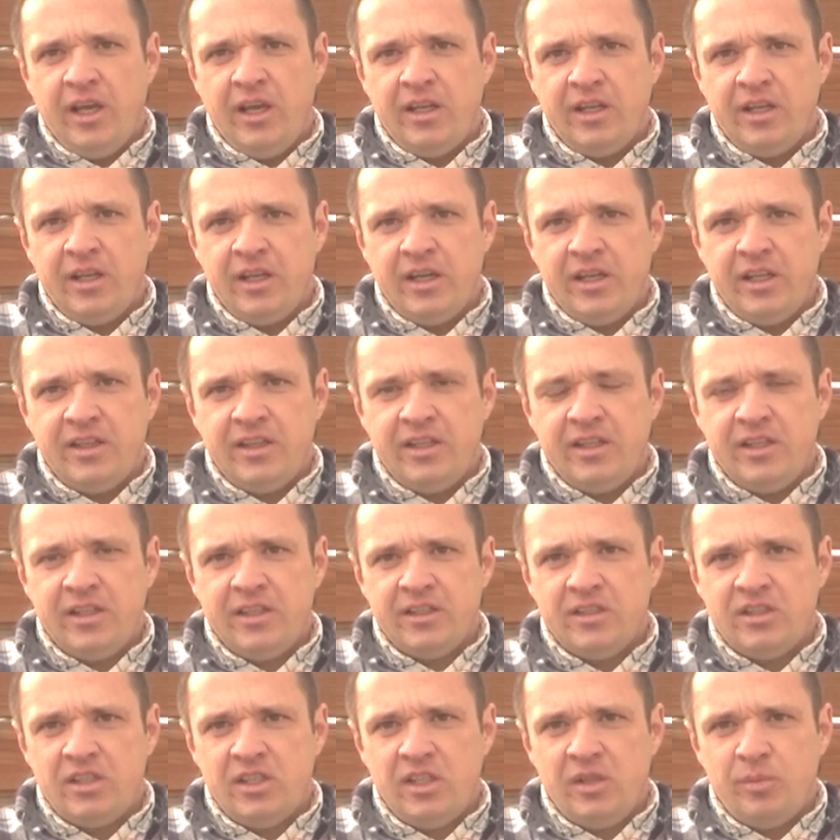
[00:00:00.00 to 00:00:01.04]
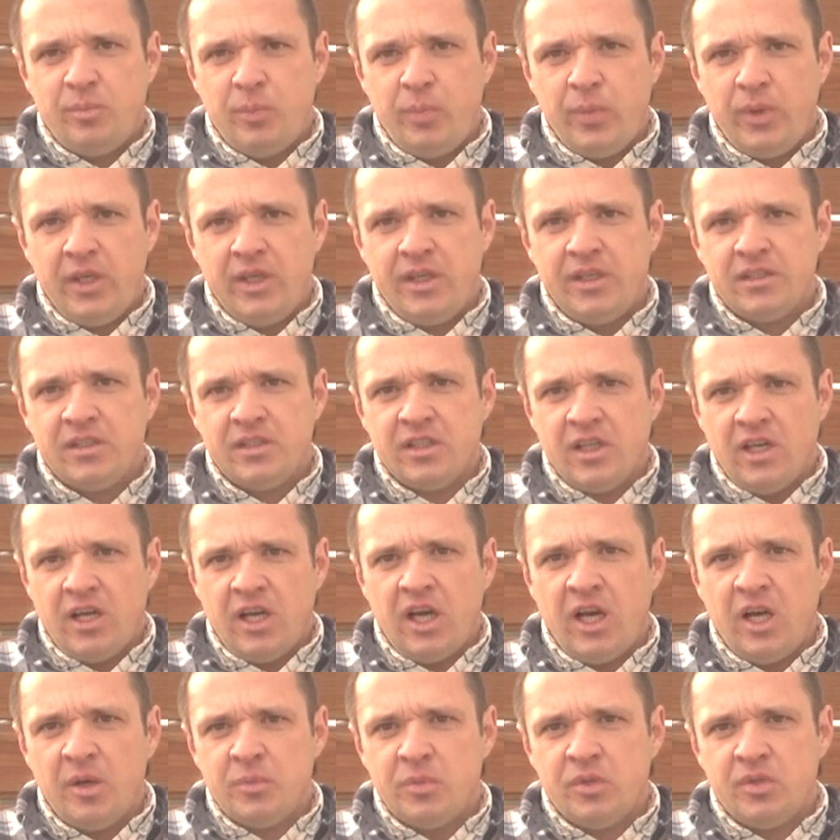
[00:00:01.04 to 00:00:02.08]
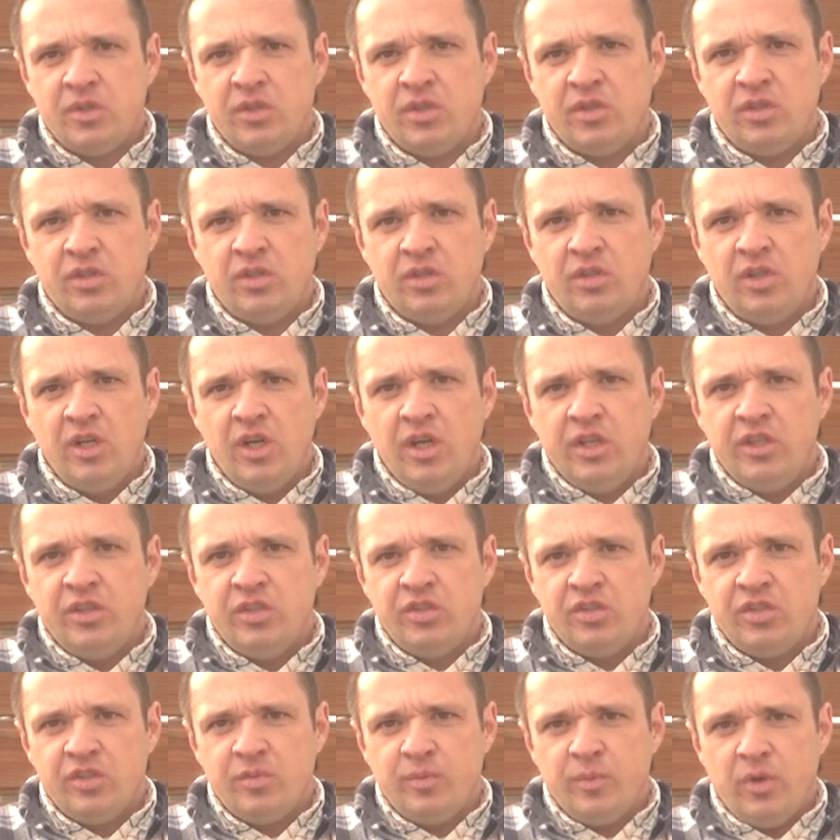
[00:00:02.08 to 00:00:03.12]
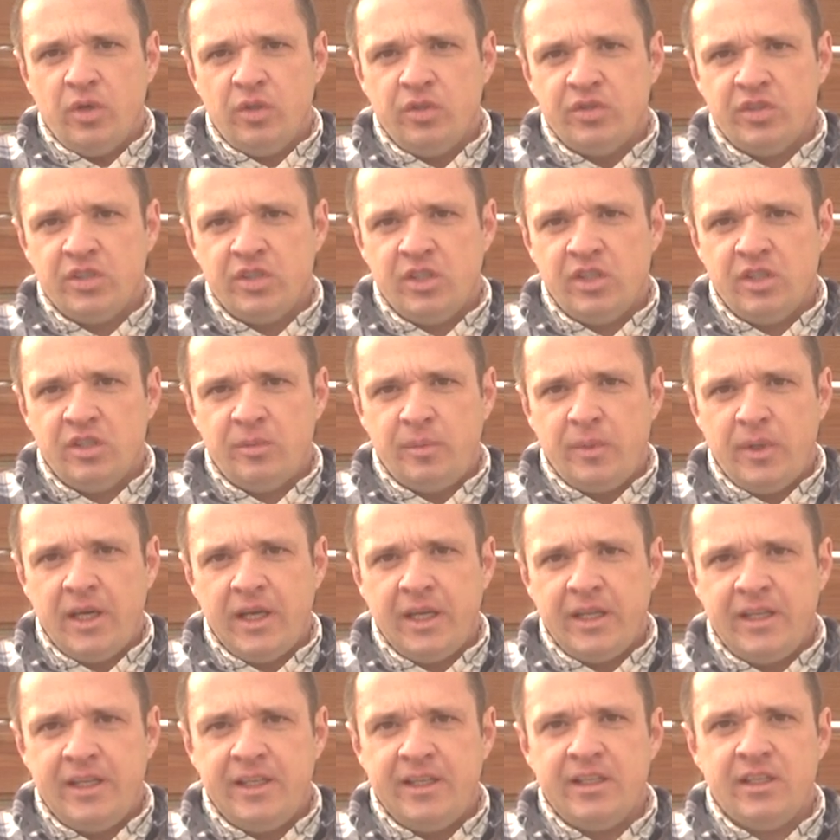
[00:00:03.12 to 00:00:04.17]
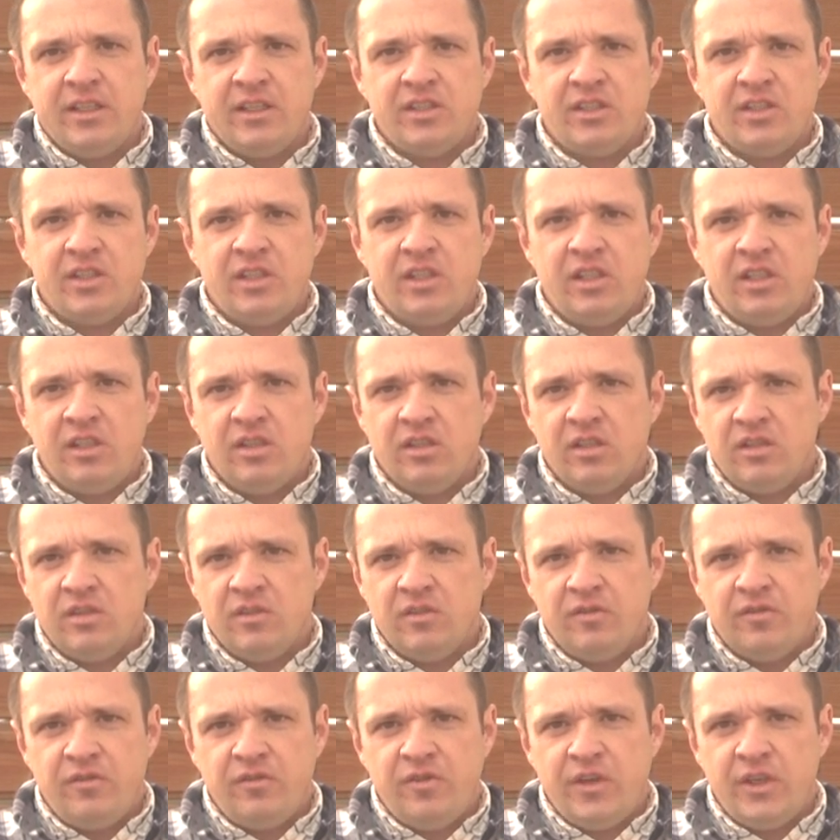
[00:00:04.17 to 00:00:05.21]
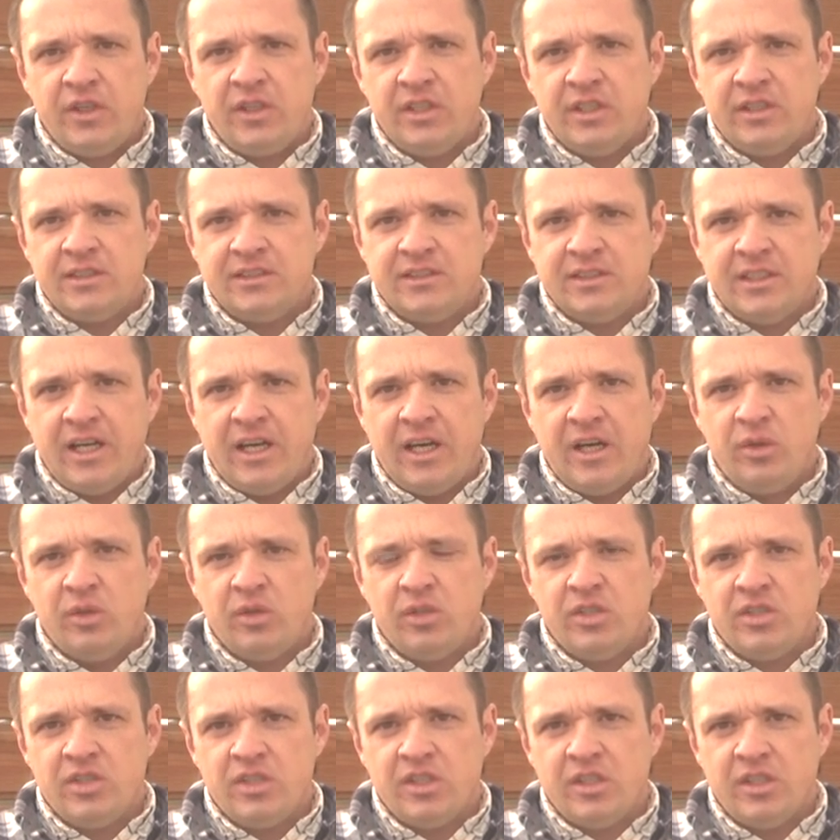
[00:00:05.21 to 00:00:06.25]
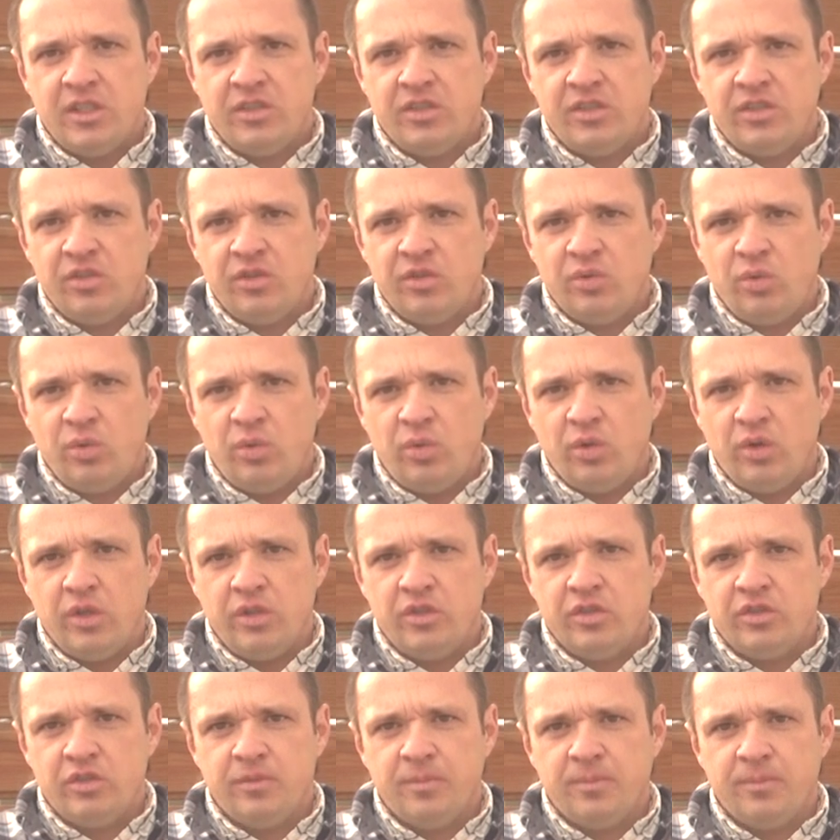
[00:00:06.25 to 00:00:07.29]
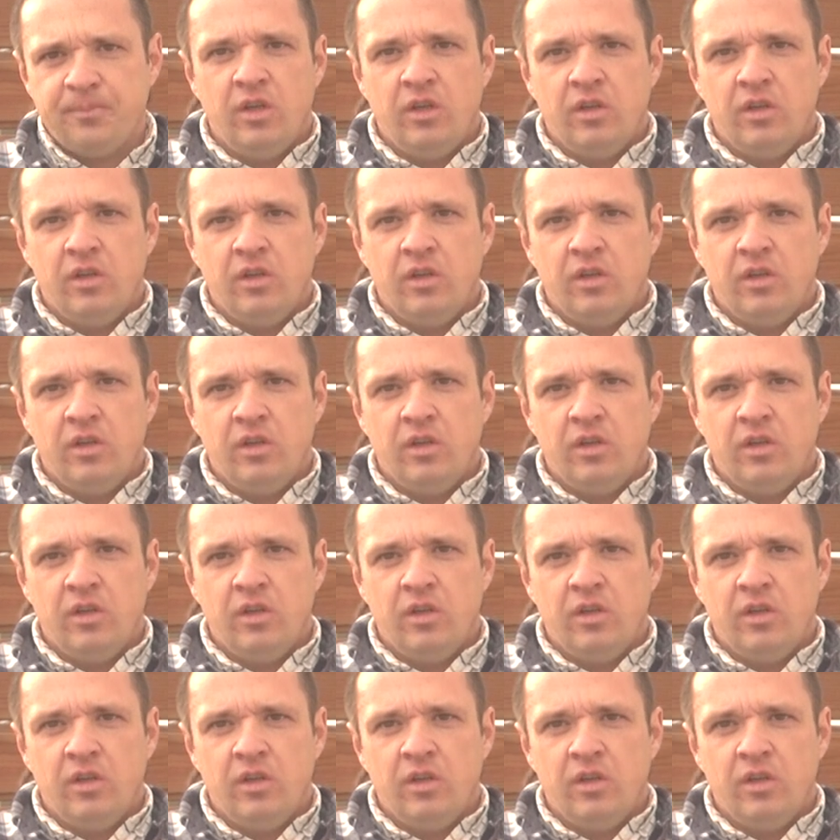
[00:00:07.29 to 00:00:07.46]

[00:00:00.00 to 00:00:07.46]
And that I think is the biggest obstacle to small scale mining, is the very loud incessant noise.